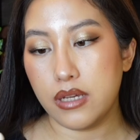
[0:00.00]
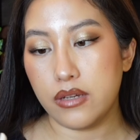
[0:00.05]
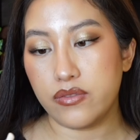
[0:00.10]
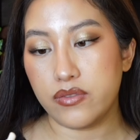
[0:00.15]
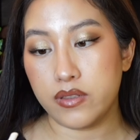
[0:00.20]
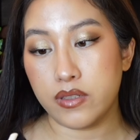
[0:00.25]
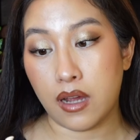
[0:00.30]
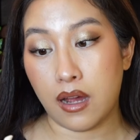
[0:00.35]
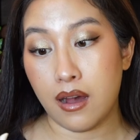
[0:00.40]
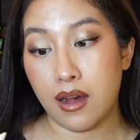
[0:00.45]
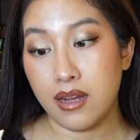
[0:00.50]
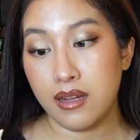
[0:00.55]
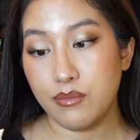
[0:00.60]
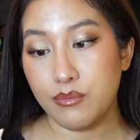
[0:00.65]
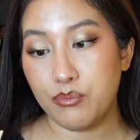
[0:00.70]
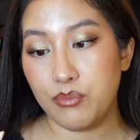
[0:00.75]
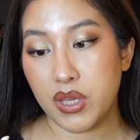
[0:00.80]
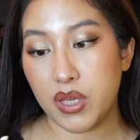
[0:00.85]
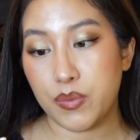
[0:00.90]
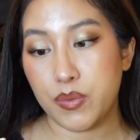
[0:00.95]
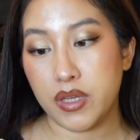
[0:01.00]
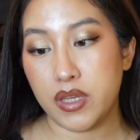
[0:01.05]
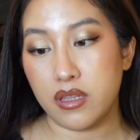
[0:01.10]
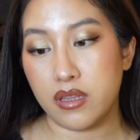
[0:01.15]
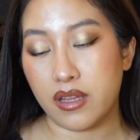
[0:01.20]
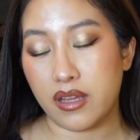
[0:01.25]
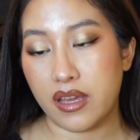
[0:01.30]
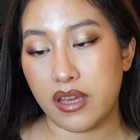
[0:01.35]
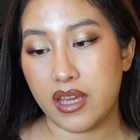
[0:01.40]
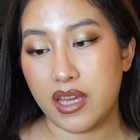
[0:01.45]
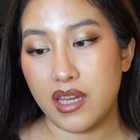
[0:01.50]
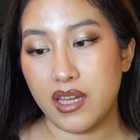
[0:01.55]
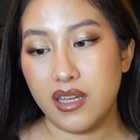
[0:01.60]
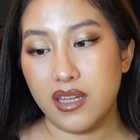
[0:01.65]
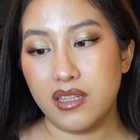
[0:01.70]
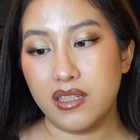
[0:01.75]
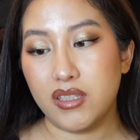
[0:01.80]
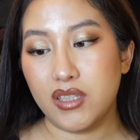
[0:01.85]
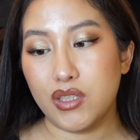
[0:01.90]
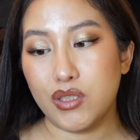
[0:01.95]
If not, maybe like
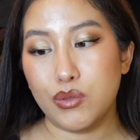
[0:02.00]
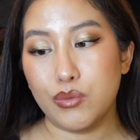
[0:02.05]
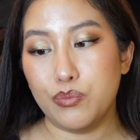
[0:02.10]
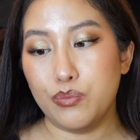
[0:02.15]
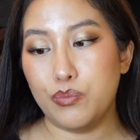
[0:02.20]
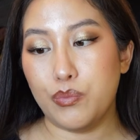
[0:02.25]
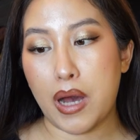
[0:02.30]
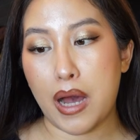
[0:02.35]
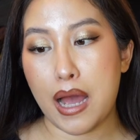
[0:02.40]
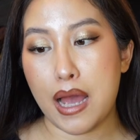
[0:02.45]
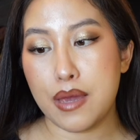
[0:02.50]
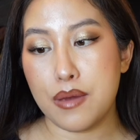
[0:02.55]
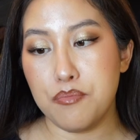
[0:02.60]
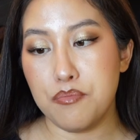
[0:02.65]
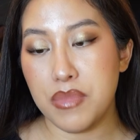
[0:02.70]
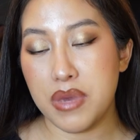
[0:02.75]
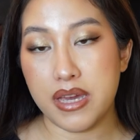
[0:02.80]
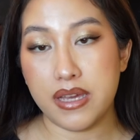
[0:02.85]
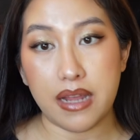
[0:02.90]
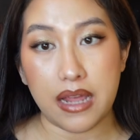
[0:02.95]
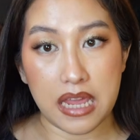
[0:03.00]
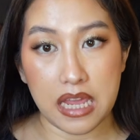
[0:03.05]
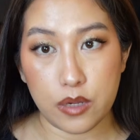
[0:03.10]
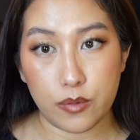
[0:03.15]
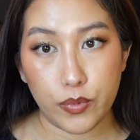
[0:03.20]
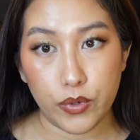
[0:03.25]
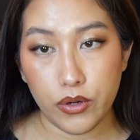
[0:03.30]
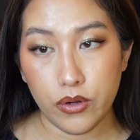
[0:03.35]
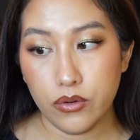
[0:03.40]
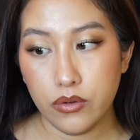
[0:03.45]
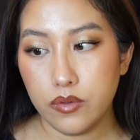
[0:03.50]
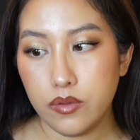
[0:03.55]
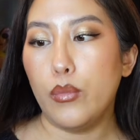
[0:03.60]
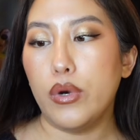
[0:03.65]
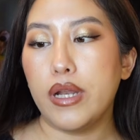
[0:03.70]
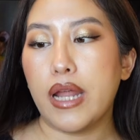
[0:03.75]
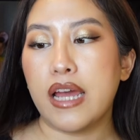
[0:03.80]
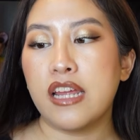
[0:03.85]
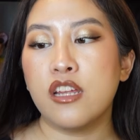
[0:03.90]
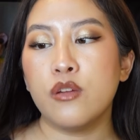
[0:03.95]
by mid-April.
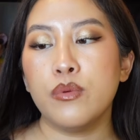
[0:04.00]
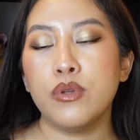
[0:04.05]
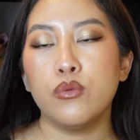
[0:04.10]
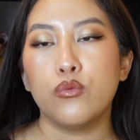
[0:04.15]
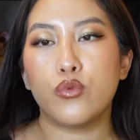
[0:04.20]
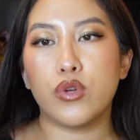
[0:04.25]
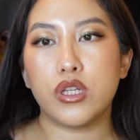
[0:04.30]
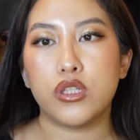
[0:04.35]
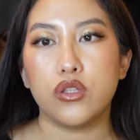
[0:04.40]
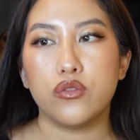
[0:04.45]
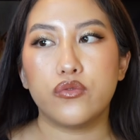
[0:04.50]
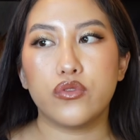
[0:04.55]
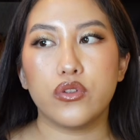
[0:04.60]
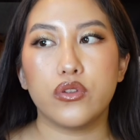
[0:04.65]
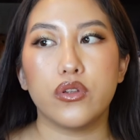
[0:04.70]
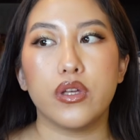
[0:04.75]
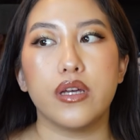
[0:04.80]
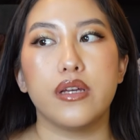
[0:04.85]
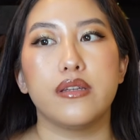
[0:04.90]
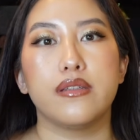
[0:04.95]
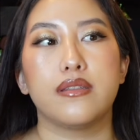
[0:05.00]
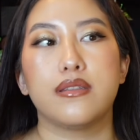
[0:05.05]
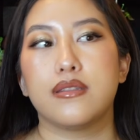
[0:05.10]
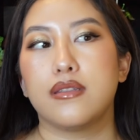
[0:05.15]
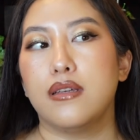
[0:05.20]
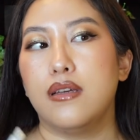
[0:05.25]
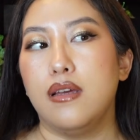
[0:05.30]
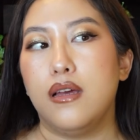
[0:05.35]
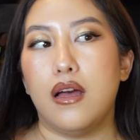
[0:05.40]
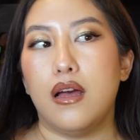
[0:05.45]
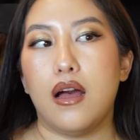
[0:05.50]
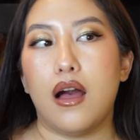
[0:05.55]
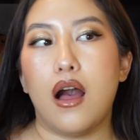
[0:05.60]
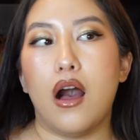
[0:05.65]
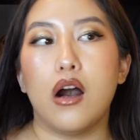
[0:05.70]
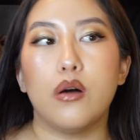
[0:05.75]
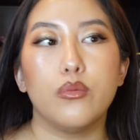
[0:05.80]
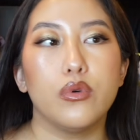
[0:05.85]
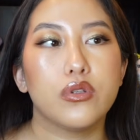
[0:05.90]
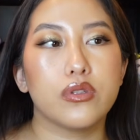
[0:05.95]
But I have been reaching for this
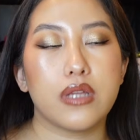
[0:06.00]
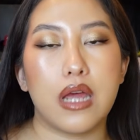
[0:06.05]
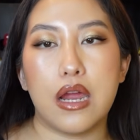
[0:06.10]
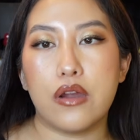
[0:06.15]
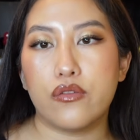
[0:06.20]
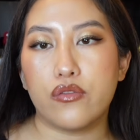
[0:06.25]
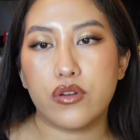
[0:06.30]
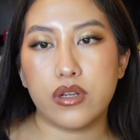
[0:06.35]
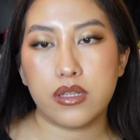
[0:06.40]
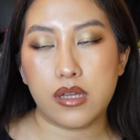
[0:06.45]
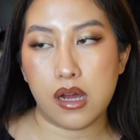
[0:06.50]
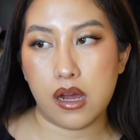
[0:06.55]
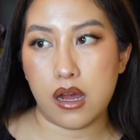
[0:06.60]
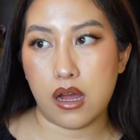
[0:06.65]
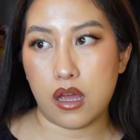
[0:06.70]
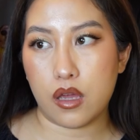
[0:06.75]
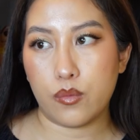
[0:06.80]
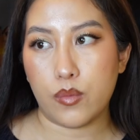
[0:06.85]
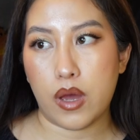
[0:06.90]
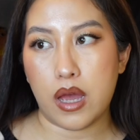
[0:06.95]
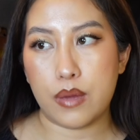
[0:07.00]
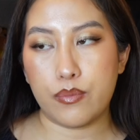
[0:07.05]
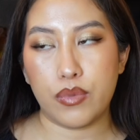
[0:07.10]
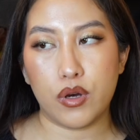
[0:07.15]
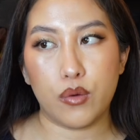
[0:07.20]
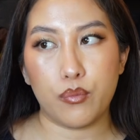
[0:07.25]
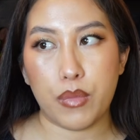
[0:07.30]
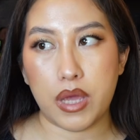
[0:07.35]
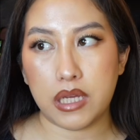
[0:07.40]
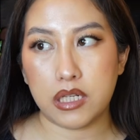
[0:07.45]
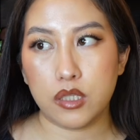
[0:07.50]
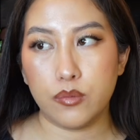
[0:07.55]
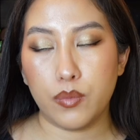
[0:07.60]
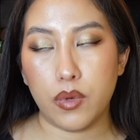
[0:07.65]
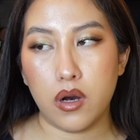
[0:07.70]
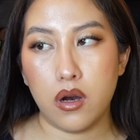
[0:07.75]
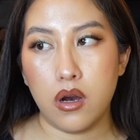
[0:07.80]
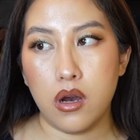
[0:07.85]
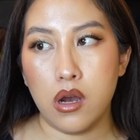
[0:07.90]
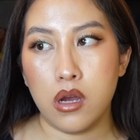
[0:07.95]
almost every time I put makeup
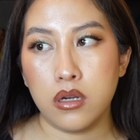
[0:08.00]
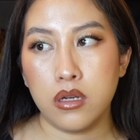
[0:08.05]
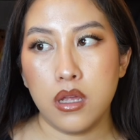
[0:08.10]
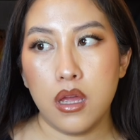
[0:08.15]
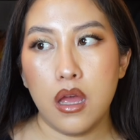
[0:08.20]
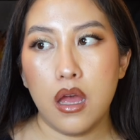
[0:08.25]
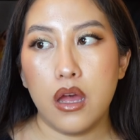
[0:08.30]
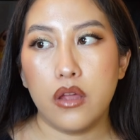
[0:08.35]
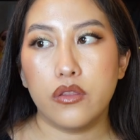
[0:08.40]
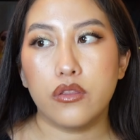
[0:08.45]
on.